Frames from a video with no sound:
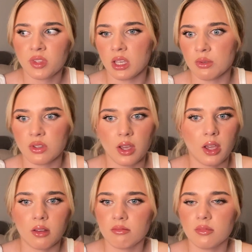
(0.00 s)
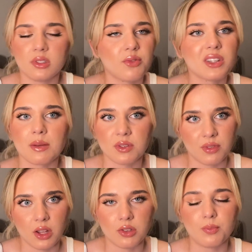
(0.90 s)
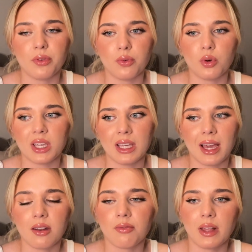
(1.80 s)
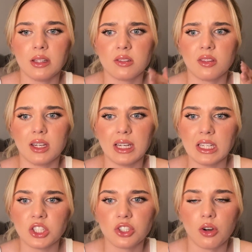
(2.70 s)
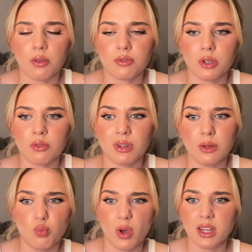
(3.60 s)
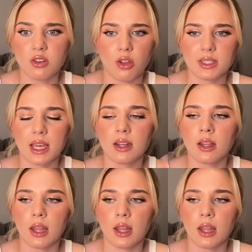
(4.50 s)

He was doing different types of videos before he kind of fell into the niche of doing really weird content,